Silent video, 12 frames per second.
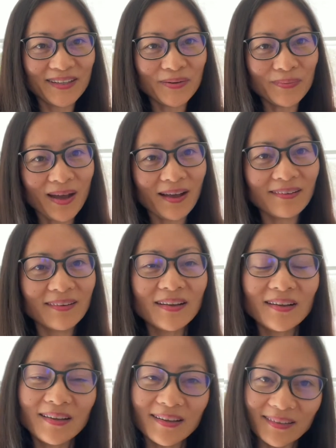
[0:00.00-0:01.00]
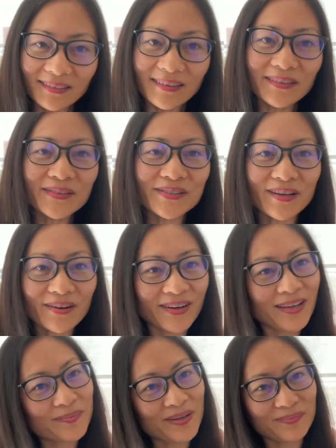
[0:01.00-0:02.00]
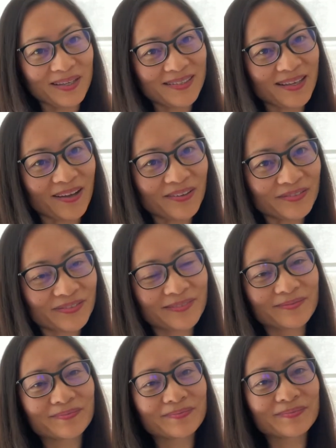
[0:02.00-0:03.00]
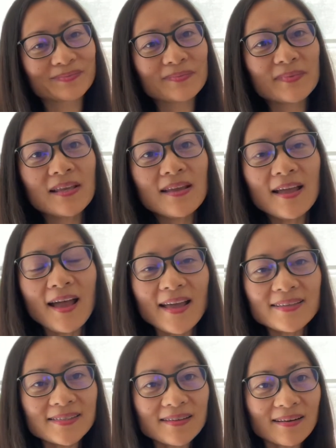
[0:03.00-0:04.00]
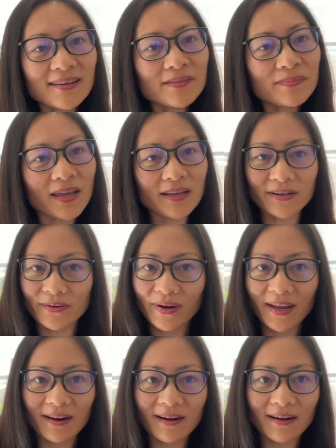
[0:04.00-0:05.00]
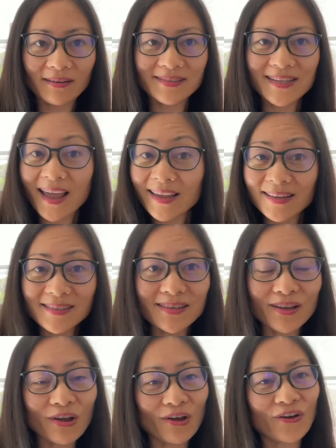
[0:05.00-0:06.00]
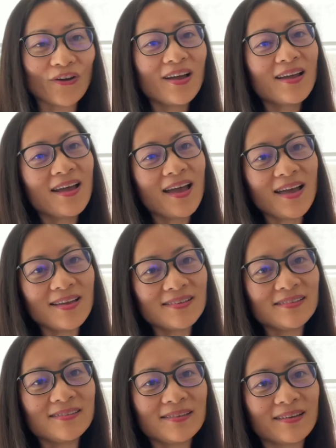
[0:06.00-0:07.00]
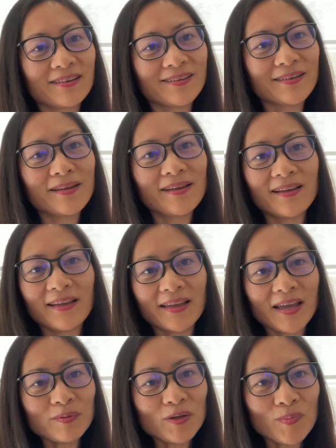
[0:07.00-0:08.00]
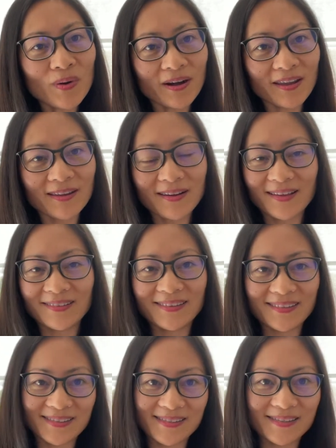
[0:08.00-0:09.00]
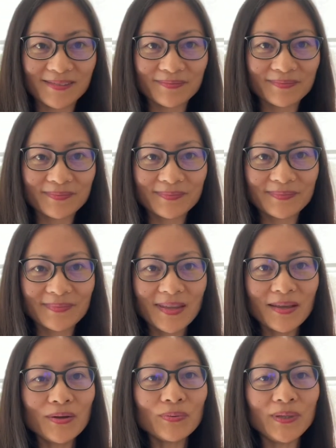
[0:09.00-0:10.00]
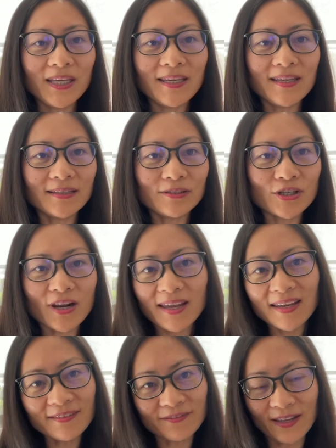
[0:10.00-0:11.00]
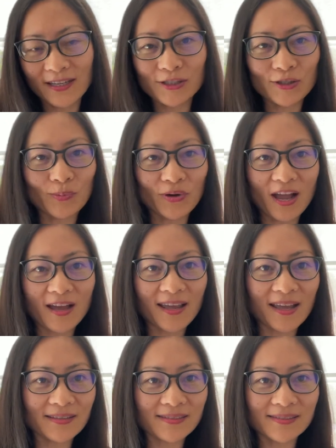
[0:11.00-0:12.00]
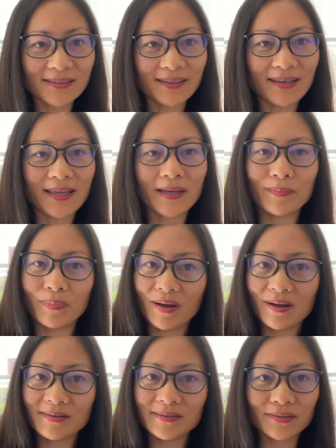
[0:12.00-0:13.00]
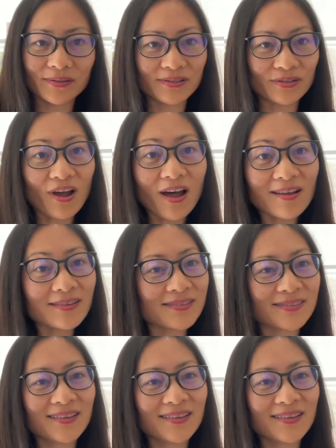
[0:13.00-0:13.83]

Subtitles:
Well, a little story about myself. I started my career decades ago as a capital market analyst. We trade financial products like bonds or stocks,